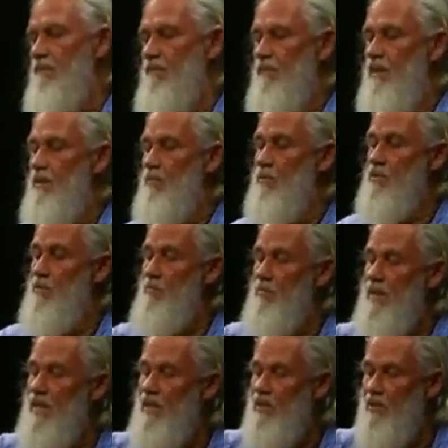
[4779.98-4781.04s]
there was a
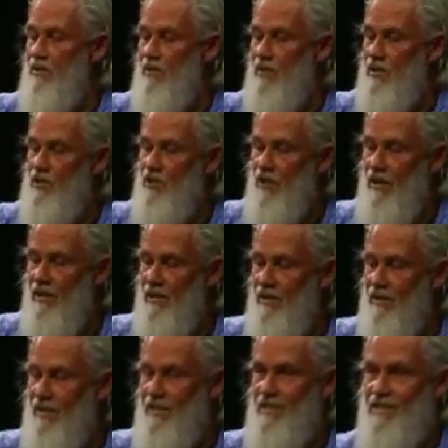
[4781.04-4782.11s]
meteor that shot
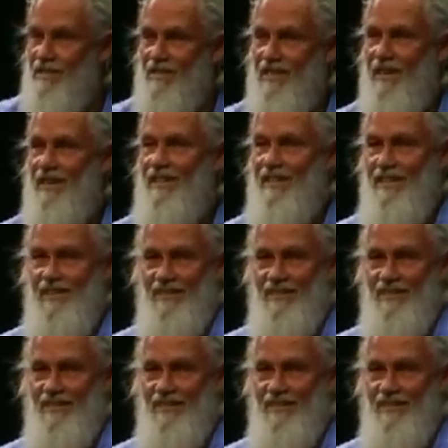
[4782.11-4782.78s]
across the sky.